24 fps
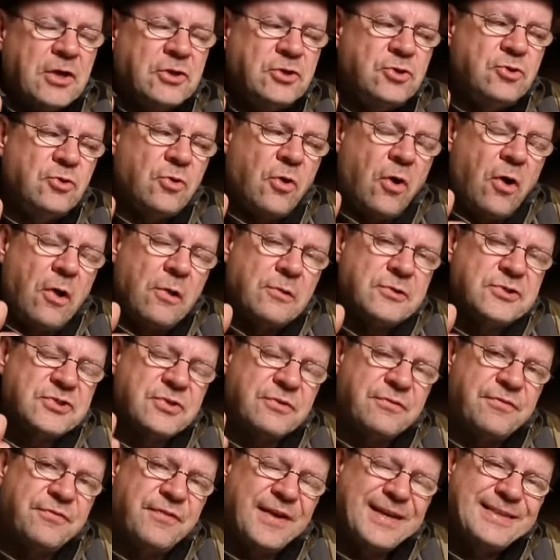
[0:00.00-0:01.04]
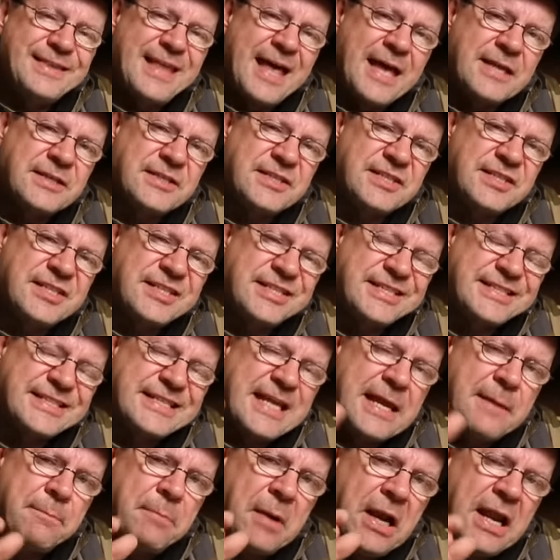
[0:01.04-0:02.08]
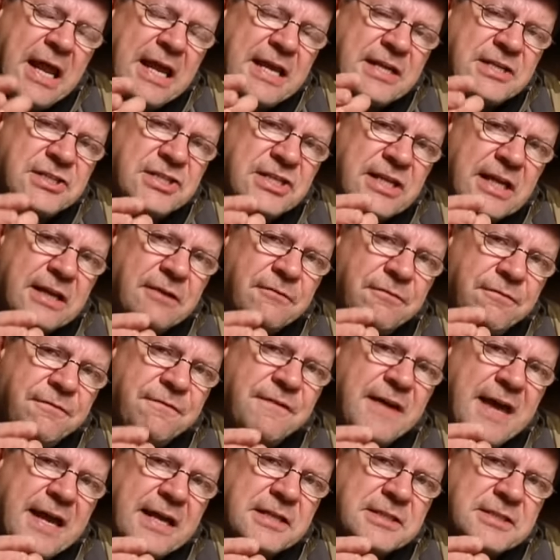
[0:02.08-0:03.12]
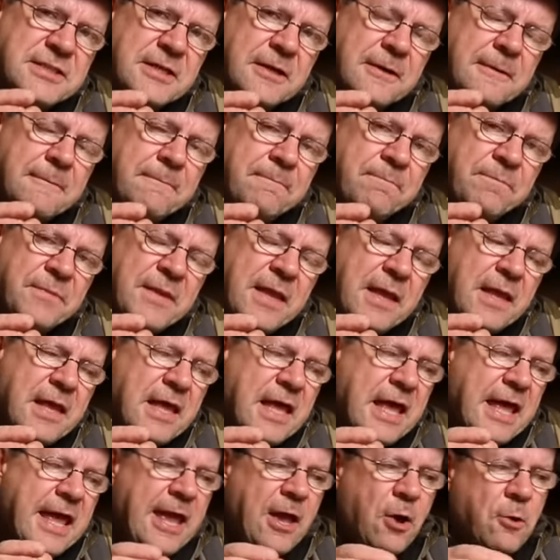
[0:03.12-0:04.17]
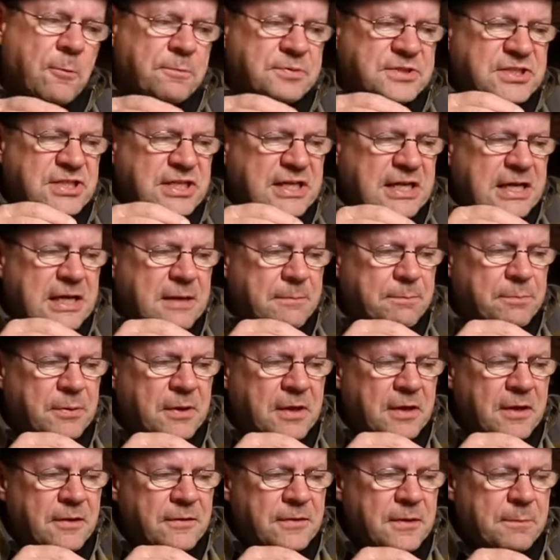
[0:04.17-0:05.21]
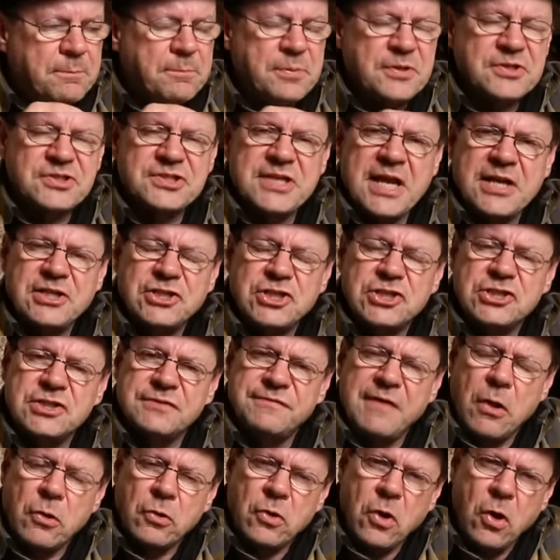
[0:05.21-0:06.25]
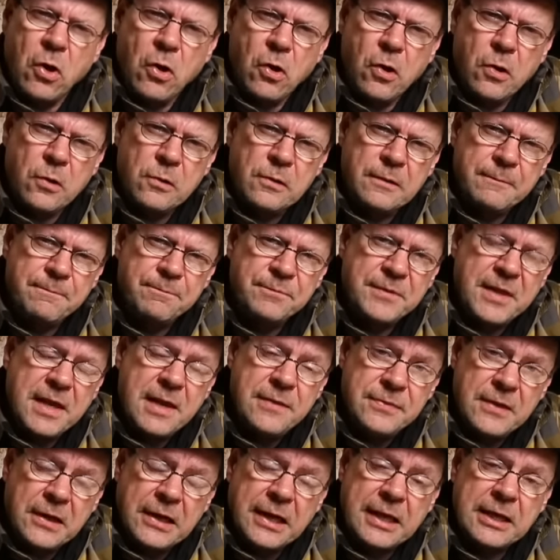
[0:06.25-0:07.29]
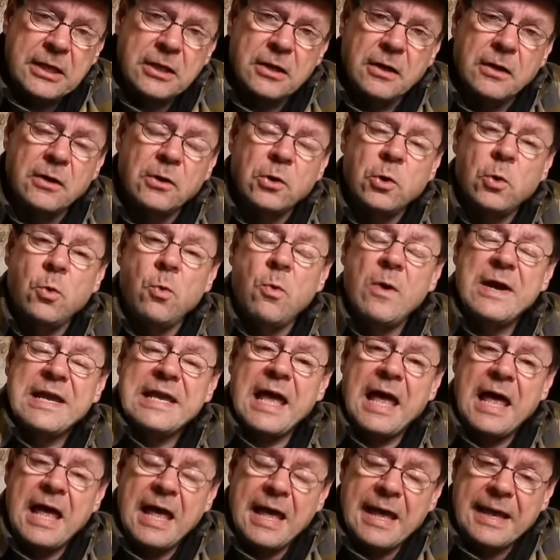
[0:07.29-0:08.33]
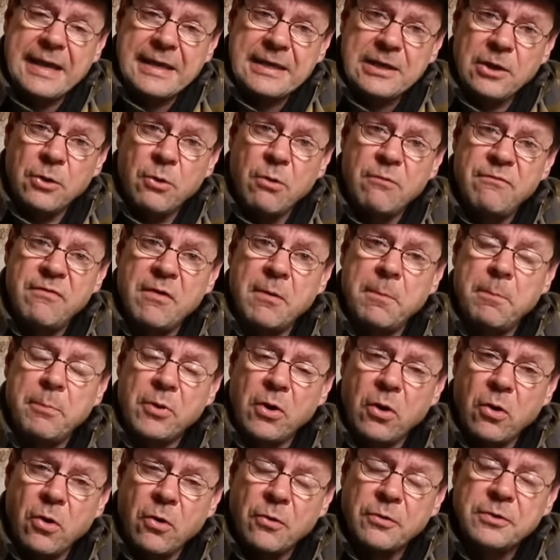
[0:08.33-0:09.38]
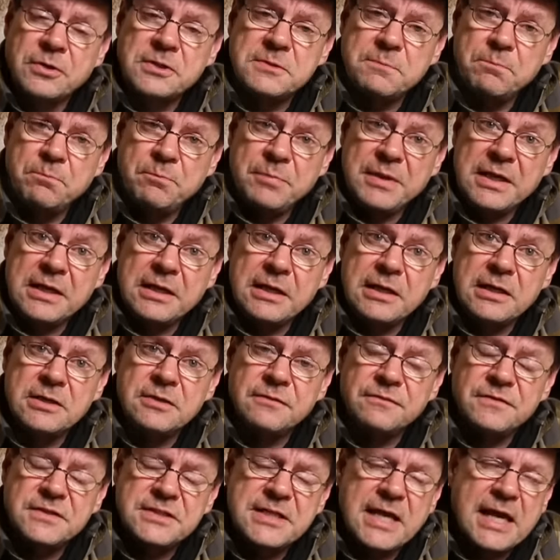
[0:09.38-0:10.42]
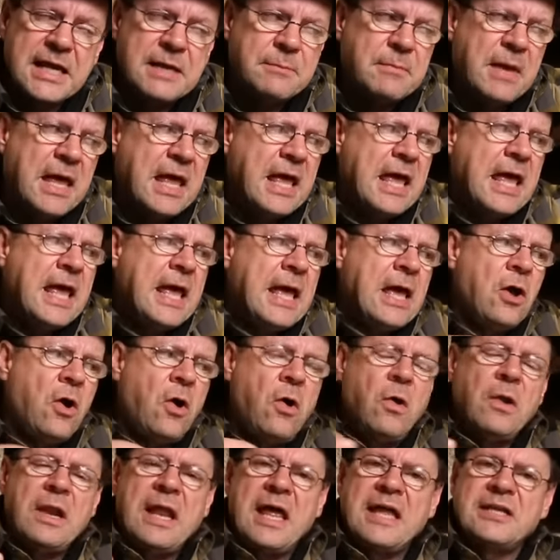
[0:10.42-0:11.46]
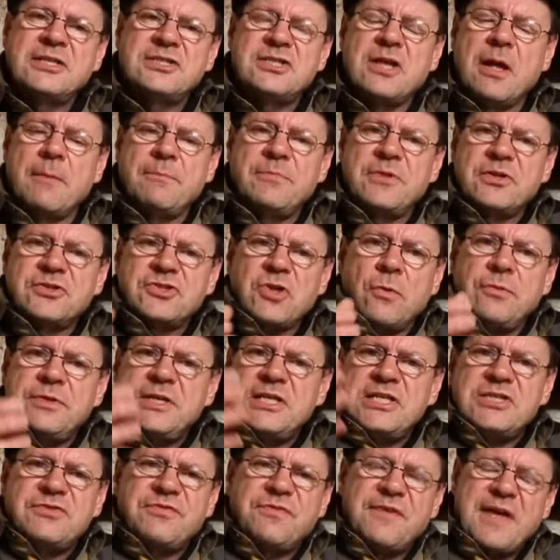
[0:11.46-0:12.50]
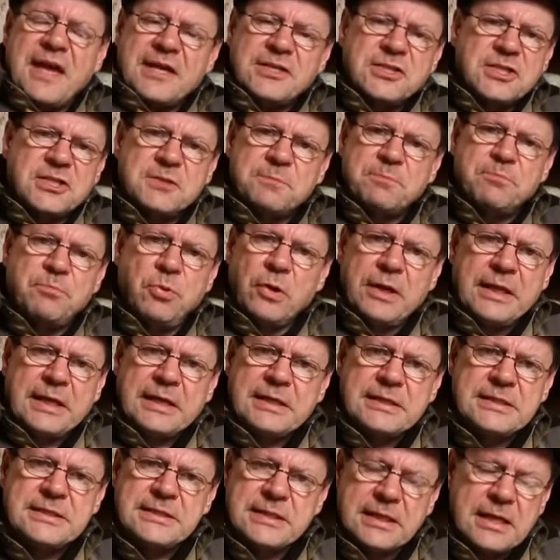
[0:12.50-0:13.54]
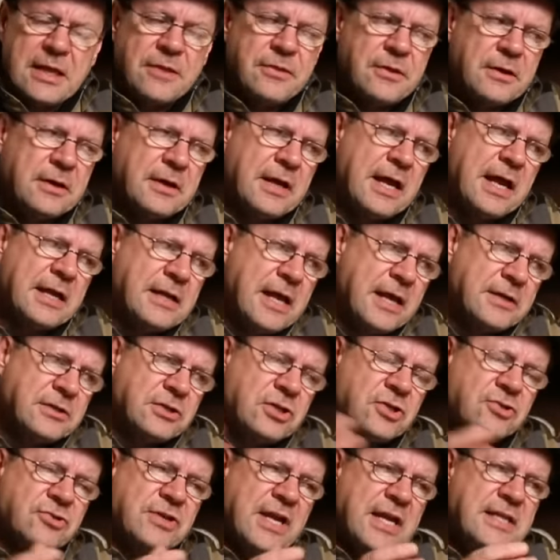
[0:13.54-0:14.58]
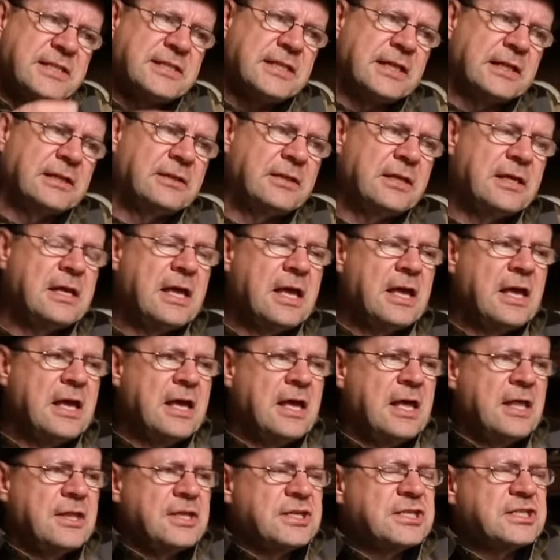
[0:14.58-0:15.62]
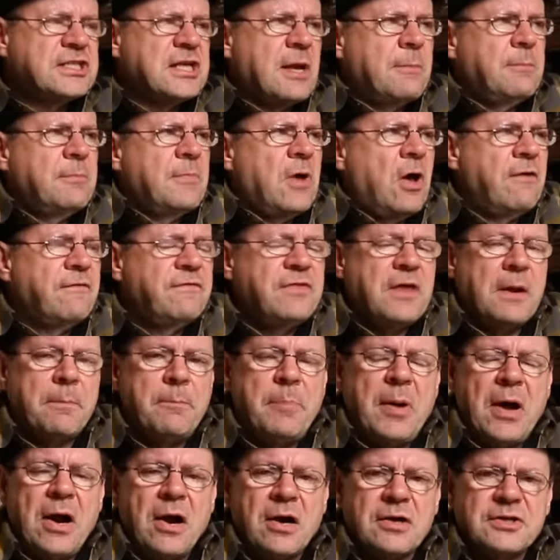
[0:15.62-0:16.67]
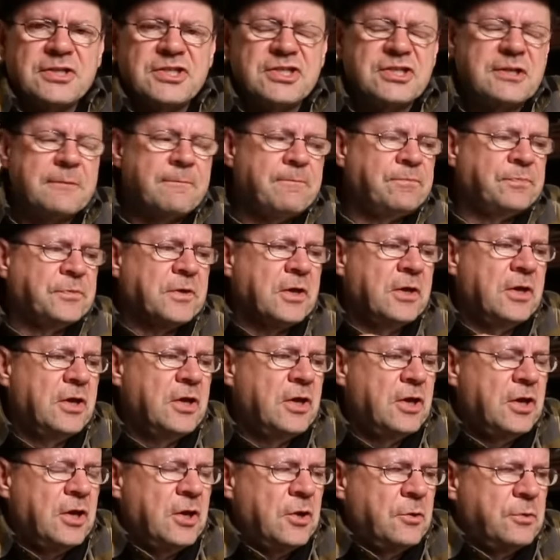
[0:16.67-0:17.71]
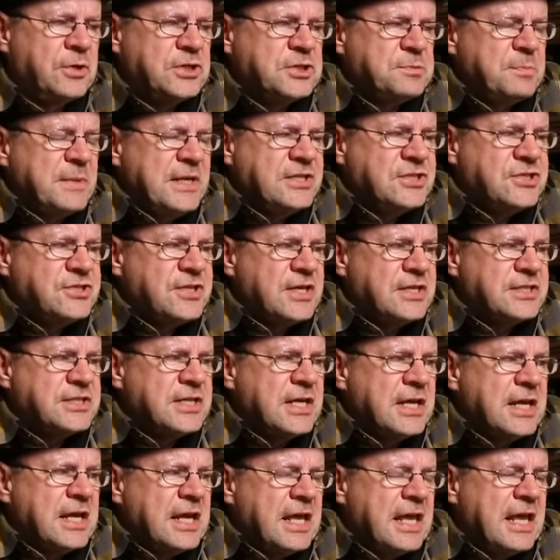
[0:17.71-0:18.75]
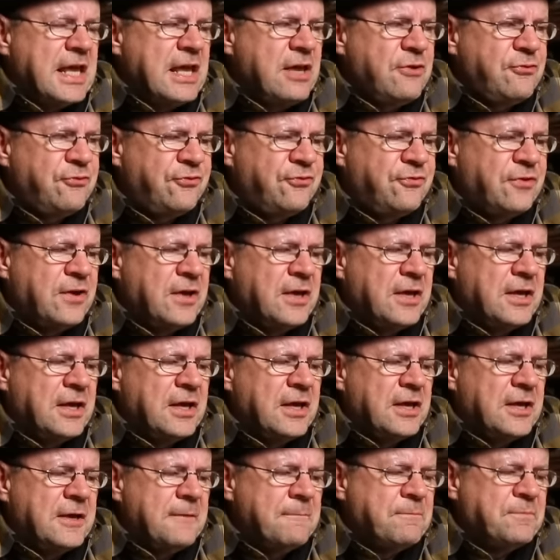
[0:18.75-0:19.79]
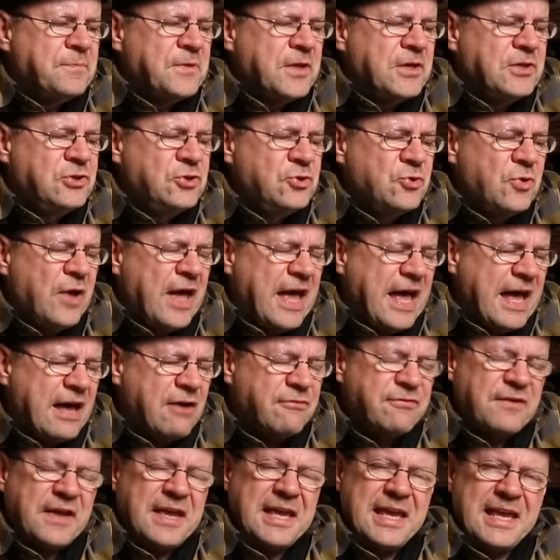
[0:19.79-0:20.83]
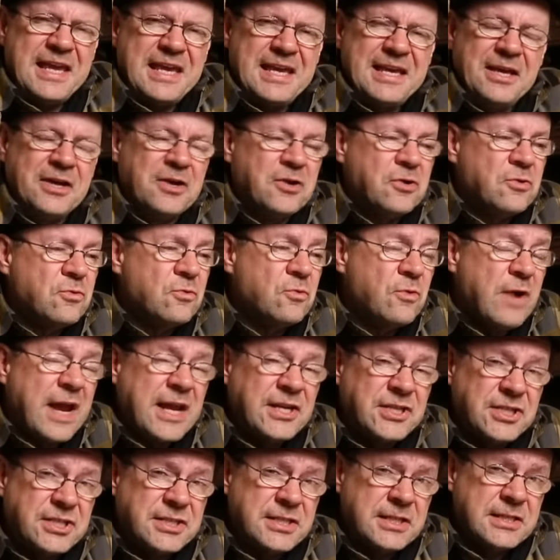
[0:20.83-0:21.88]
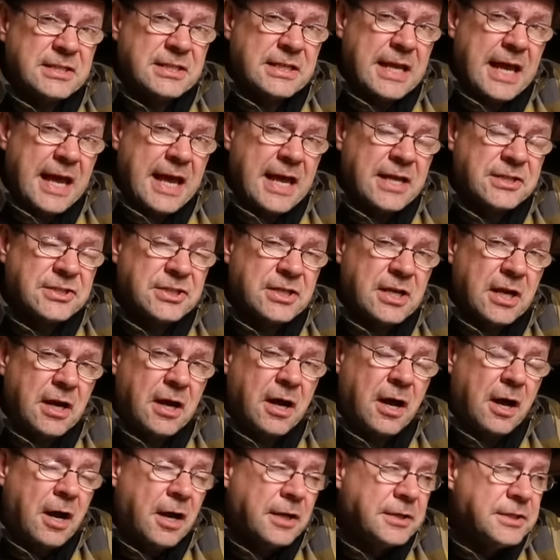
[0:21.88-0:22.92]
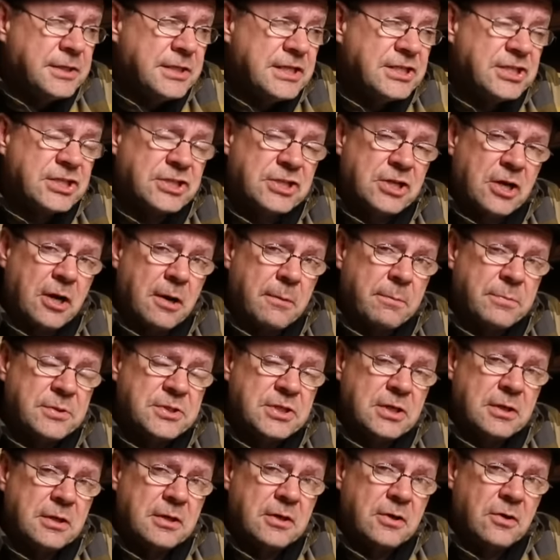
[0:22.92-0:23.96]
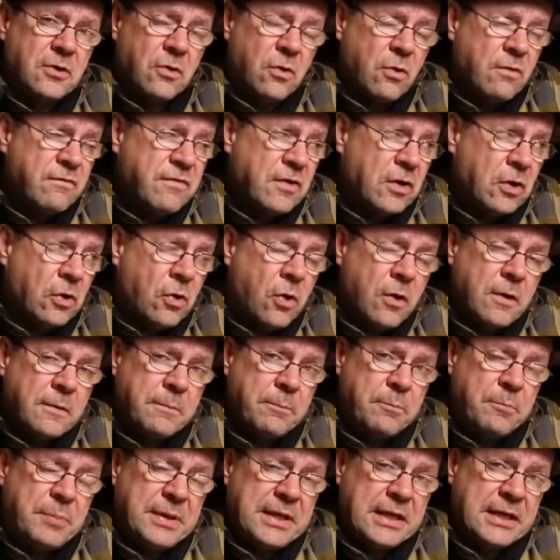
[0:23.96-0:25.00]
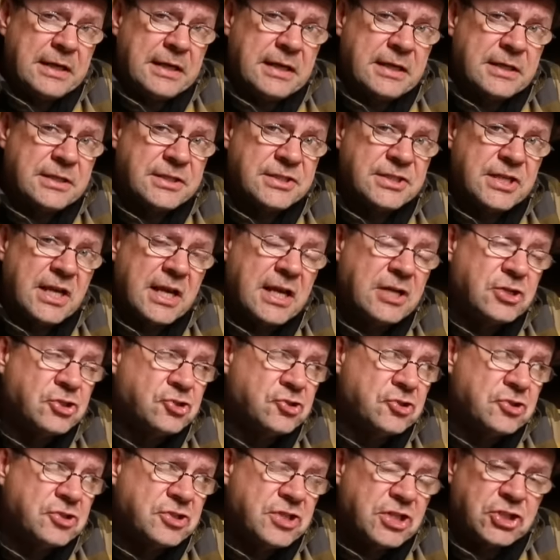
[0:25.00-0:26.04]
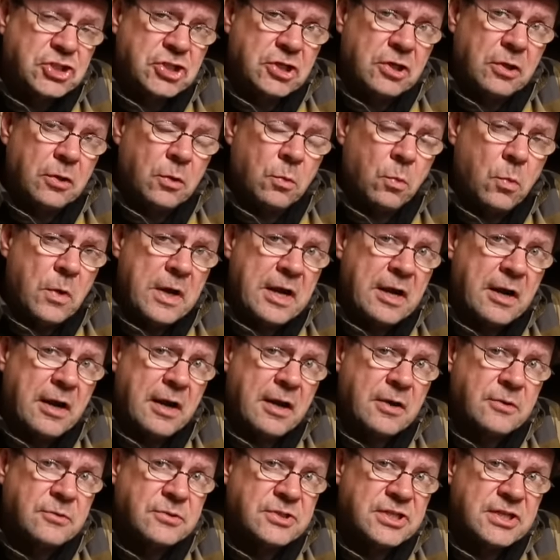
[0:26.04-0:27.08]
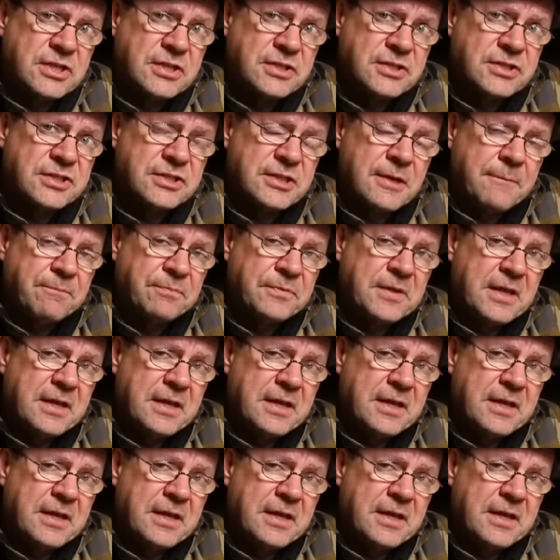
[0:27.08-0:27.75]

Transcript: you also find that stabilizing factor helps keep the percentage of alcohol in the liquor quite high over a prolonged period of time. It all adds up. There's all these factors pulling in together and, and creating the, the sum of their parts, which means that if you have a rested cask undisturbed over long periods in traditional warehouses,